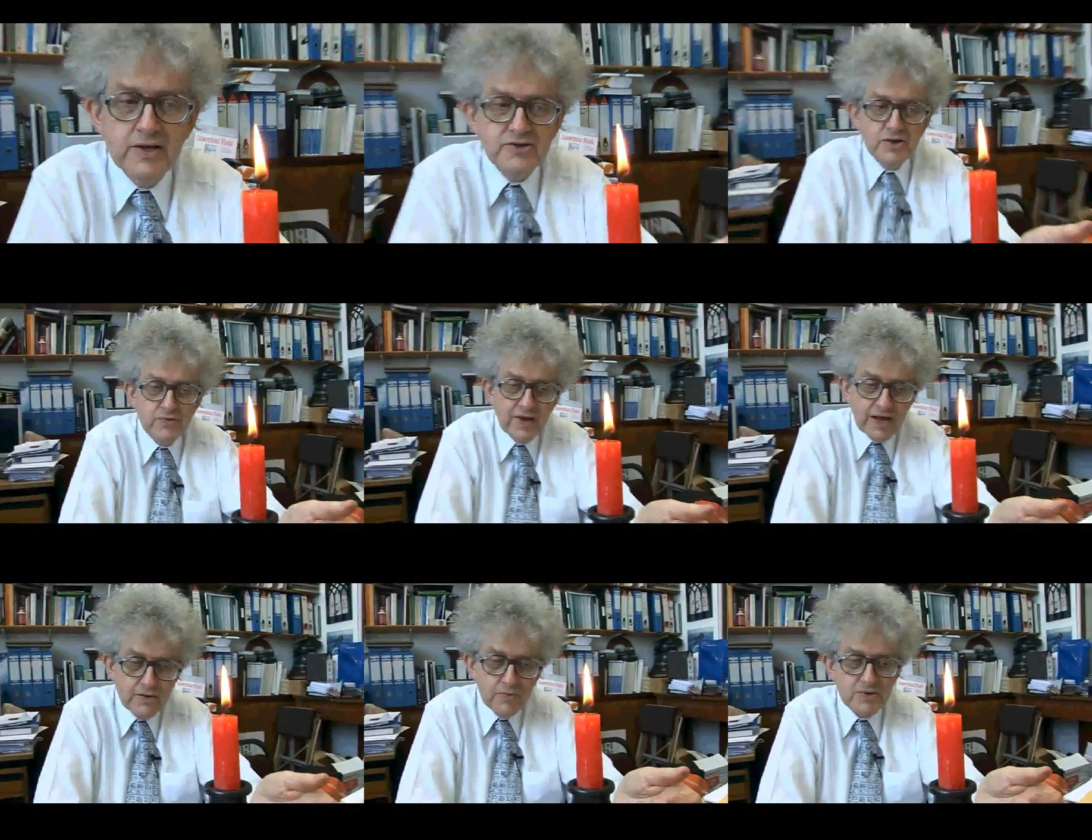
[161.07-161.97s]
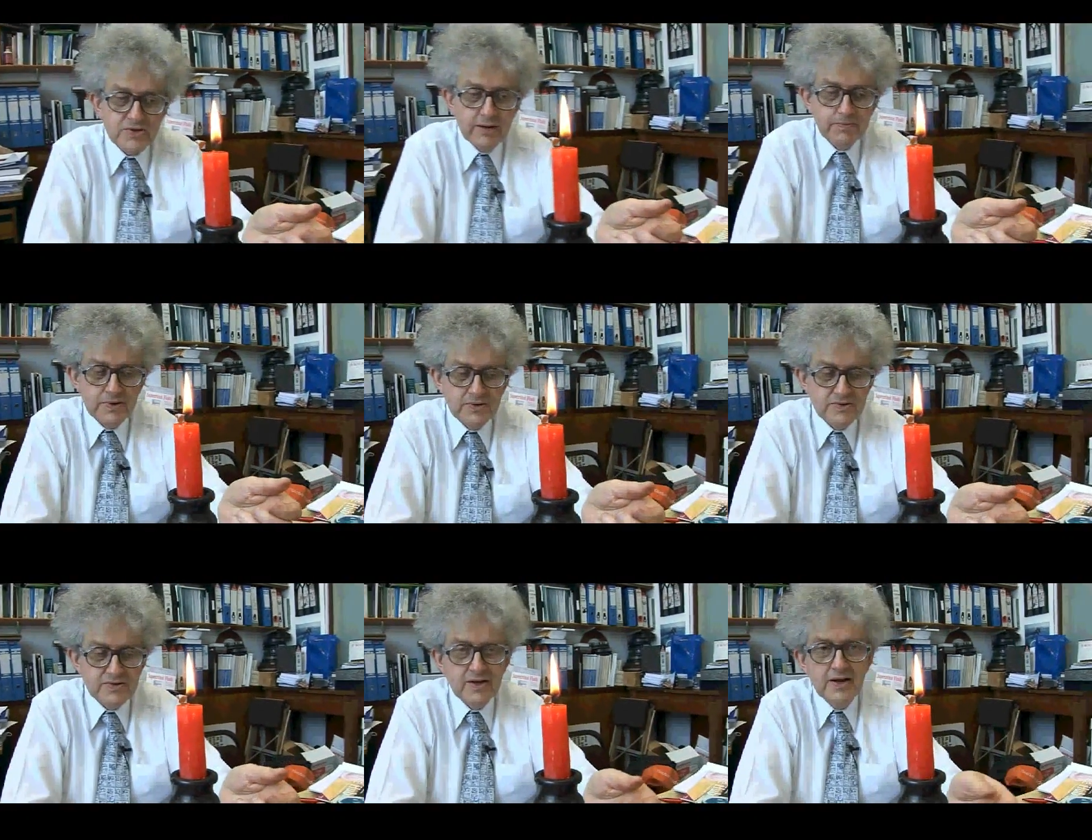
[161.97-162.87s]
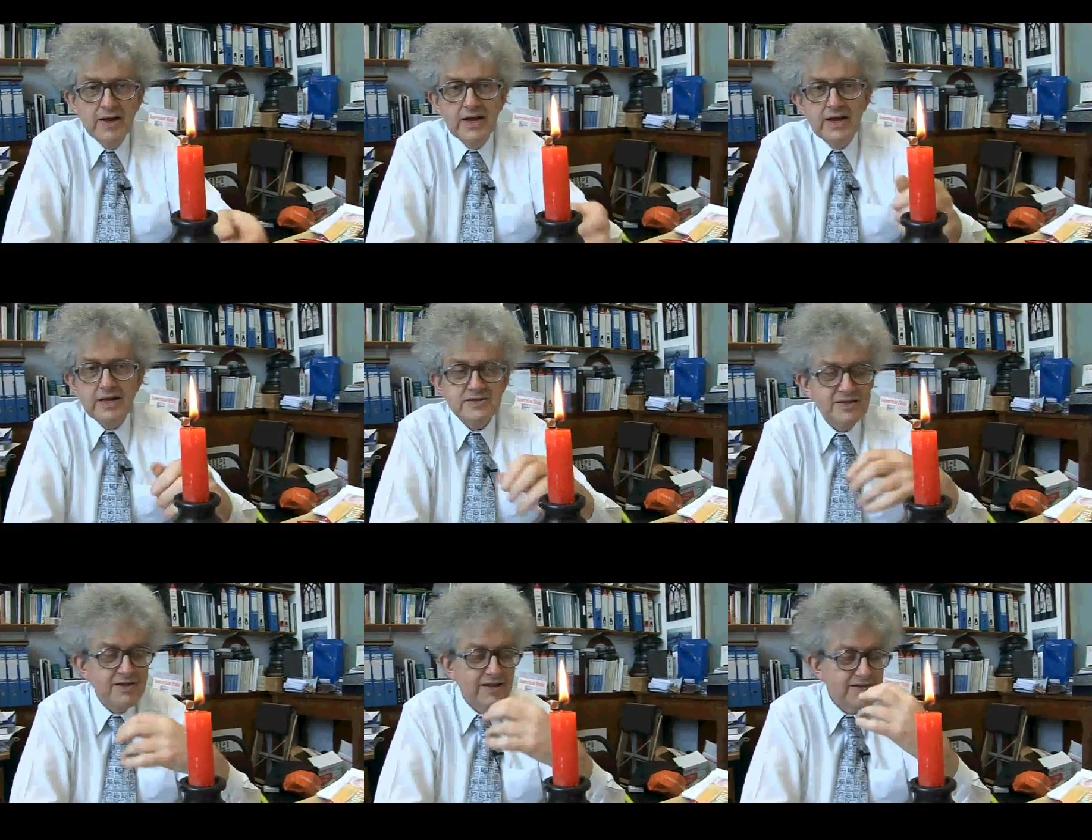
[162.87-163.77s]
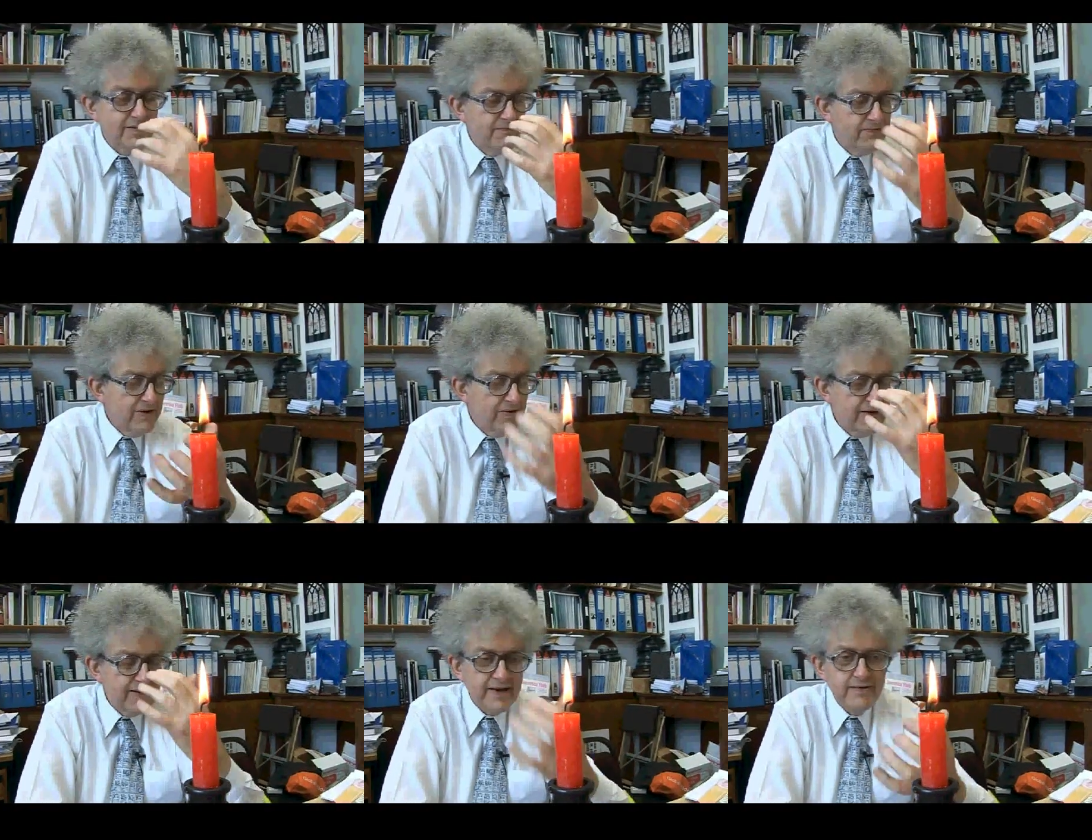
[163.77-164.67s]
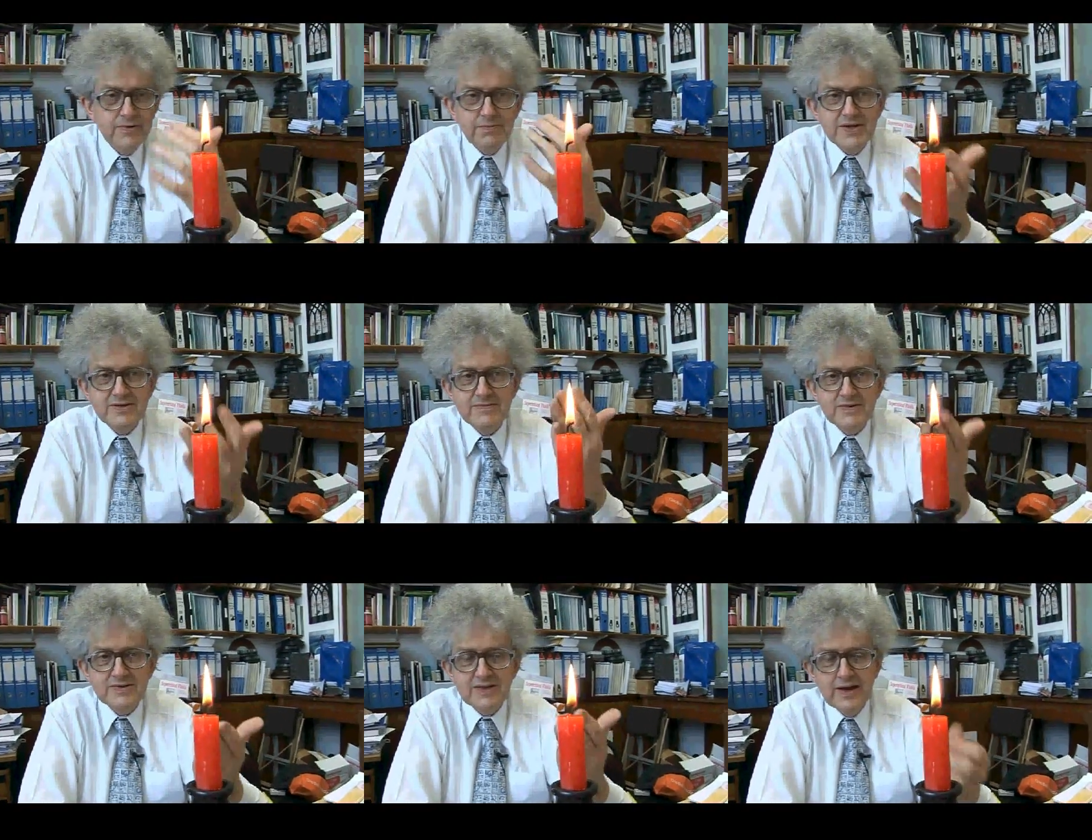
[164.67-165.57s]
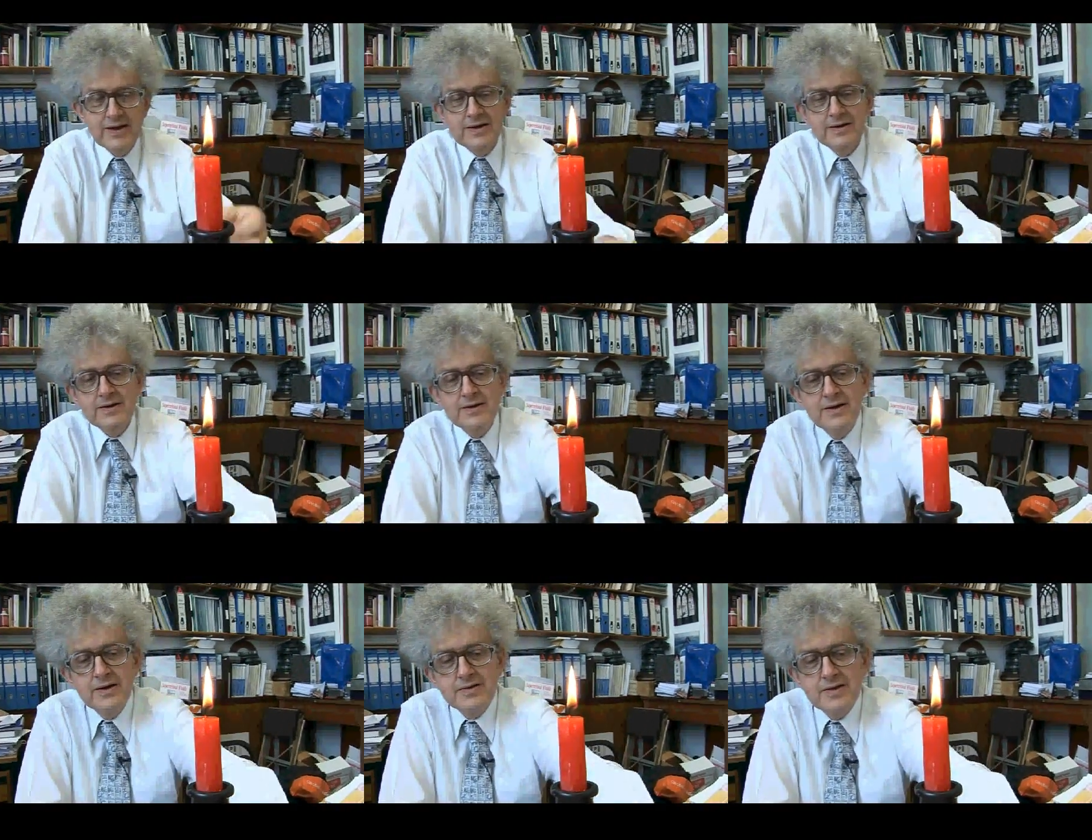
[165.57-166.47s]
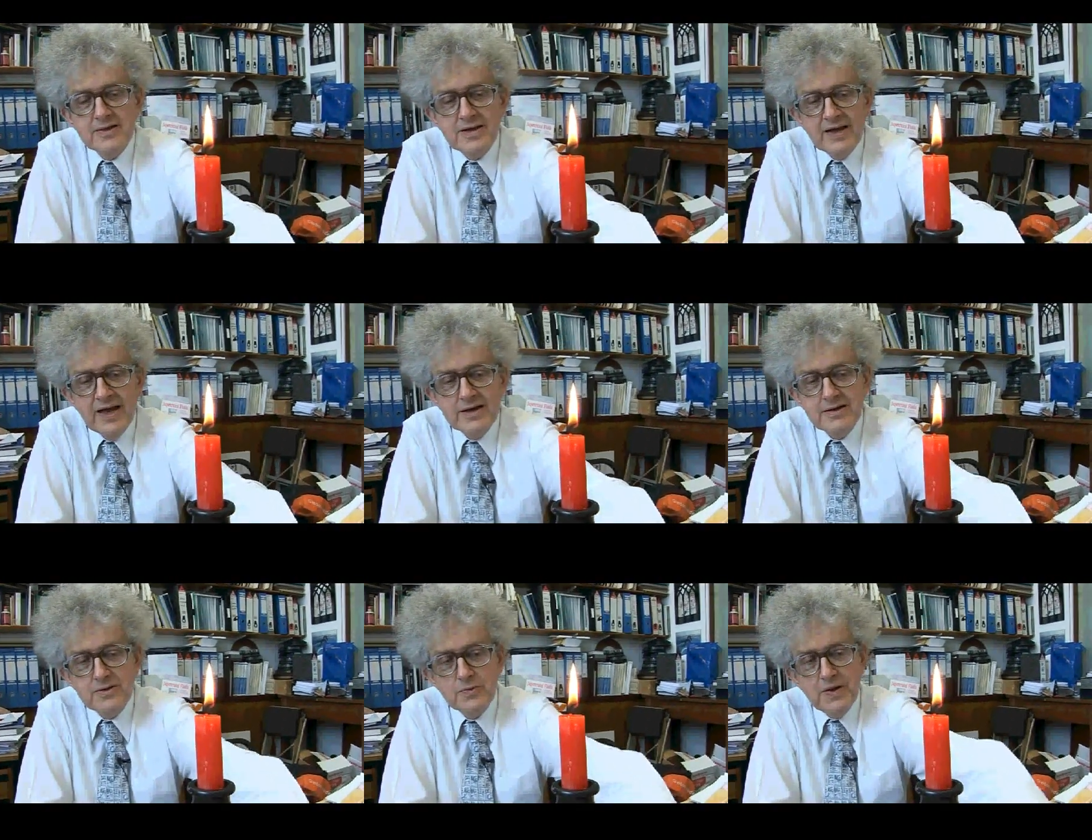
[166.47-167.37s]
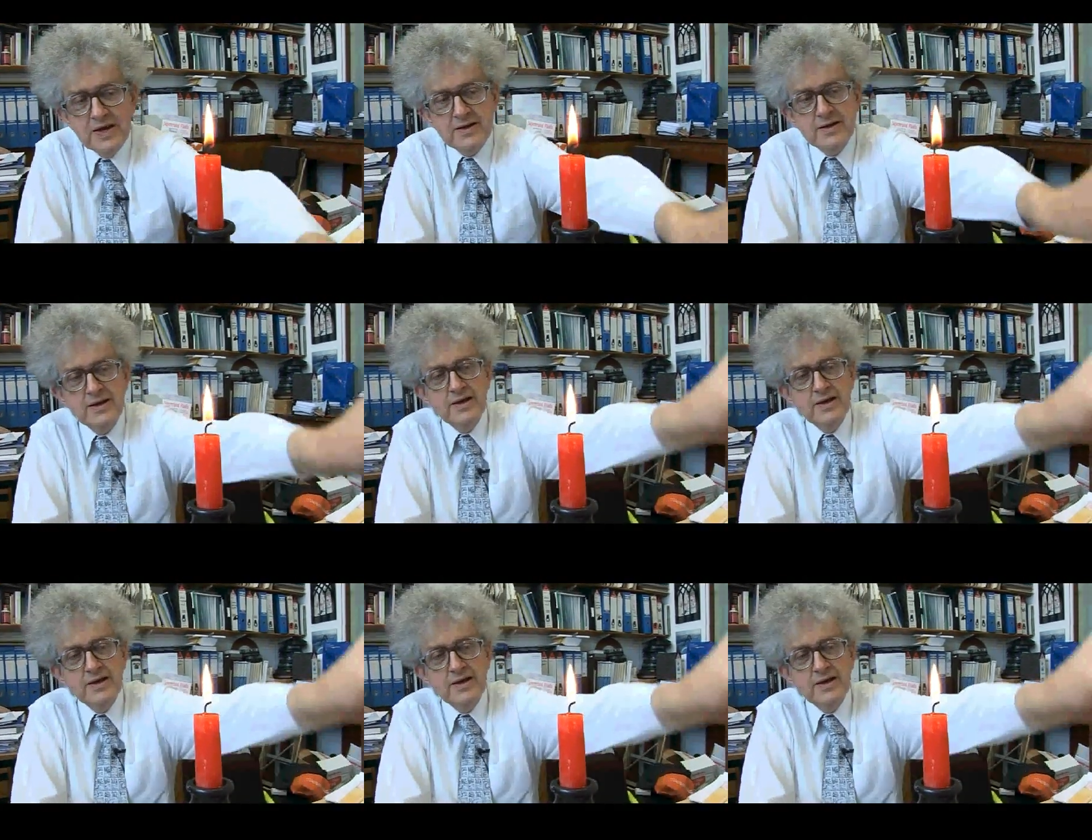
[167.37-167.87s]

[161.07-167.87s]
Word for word: So now what happens is that there's a very clever piece of design that the candle wick